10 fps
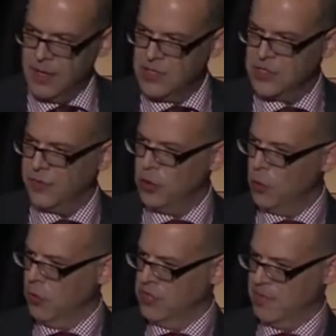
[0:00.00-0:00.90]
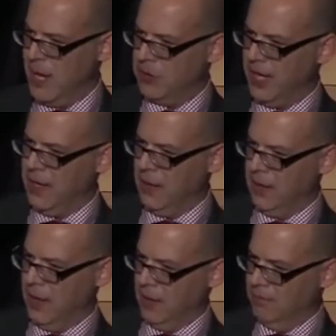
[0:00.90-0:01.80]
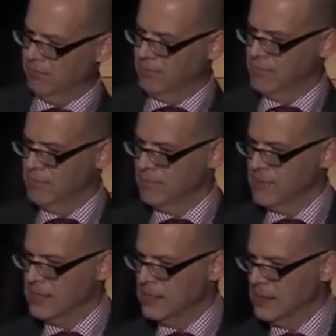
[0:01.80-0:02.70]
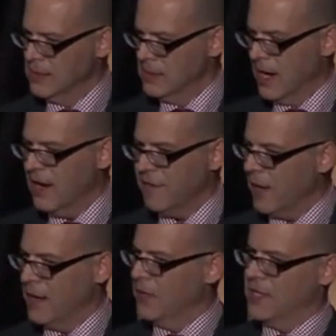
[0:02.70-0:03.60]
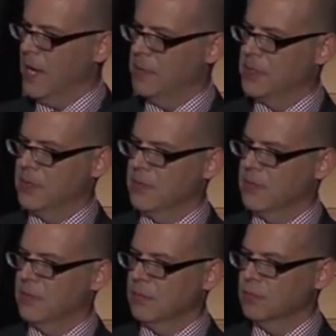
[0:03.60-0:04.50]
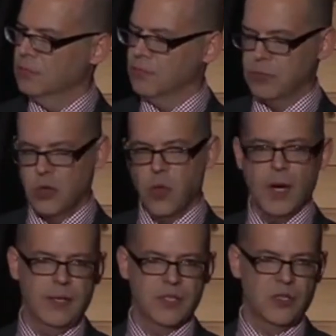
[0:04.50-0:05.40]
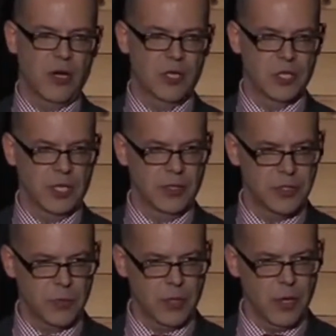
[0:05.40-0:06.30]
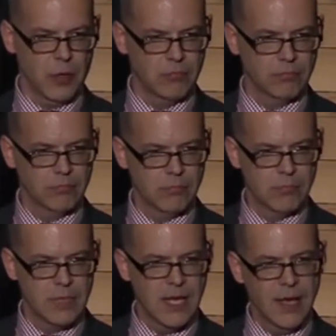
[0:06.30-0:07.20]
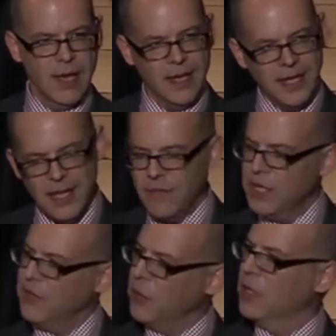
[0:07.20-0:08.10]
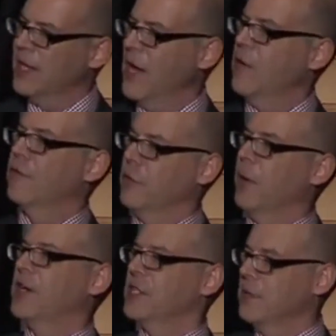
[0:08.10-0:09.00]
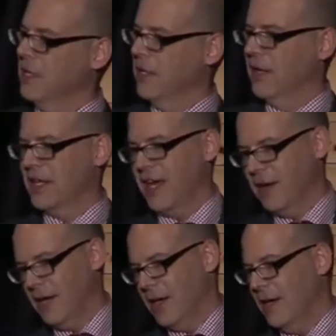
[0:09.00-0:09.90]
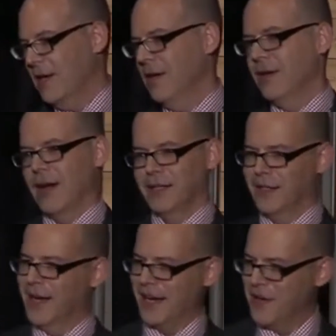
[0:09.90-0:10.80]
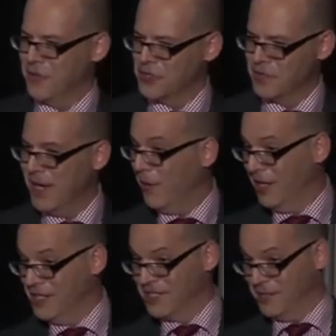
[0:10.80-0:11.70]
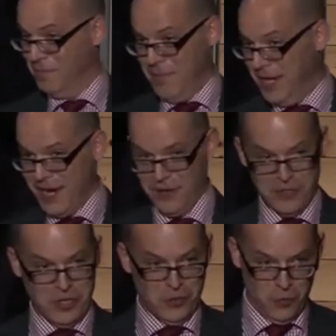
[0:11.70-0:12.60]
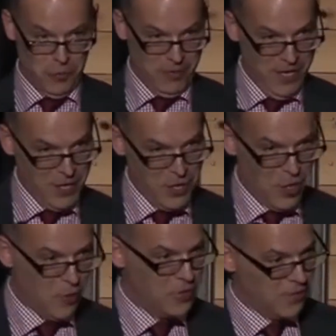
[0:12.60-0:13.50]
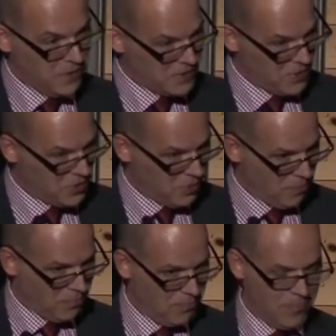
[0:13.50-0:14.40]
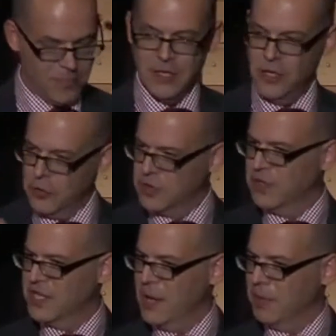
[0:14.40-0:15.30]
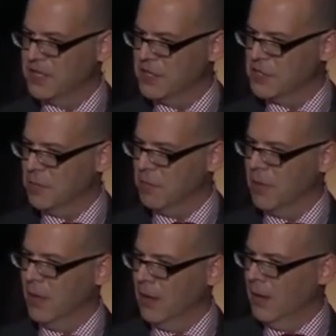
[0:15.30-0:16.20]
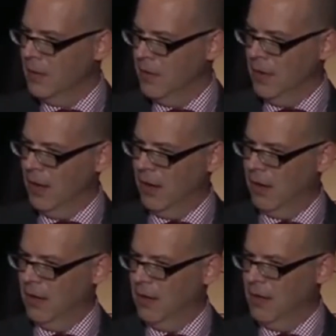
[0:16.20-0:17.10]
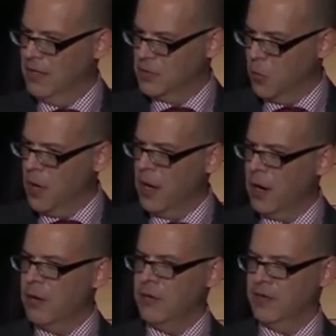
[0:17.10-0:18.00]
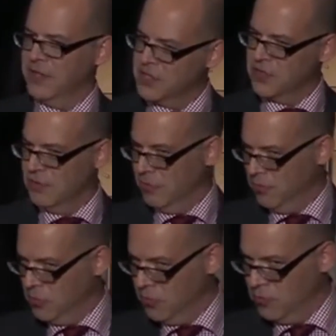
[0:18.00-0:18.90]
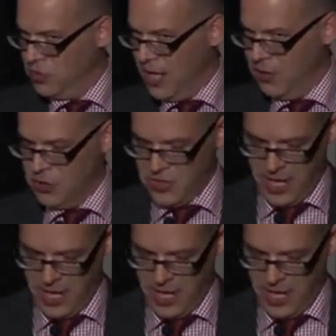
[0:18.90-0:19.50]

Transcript: And just a few words about Kennedy then. I find the tapes quite astonishing in this regard. And even if we allow for the possibility that Kennedy, unlike others, or at least many others in the room, knows of the system, knows of the taping system, is aware that this changes